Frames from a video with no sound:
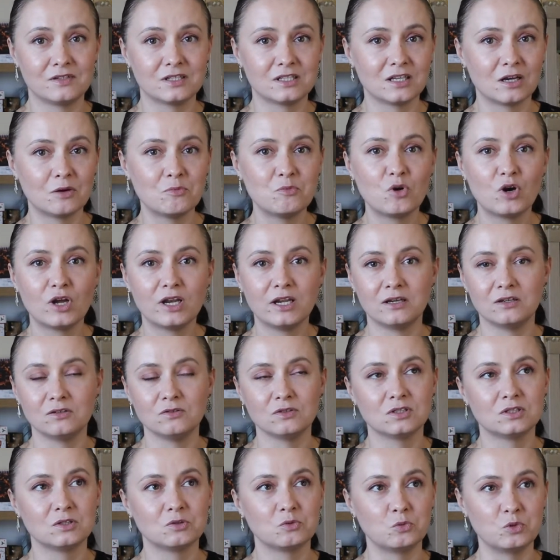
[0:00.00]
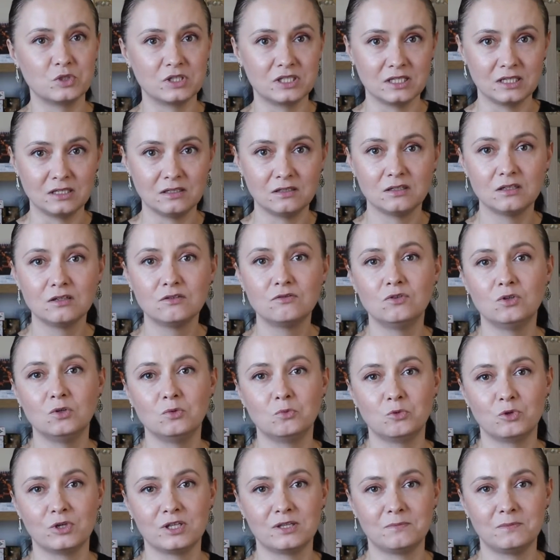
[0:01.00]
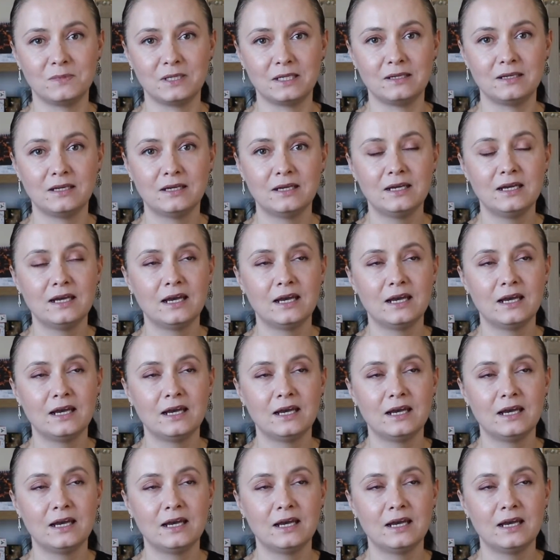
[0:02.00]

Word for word: someone else was in the room with me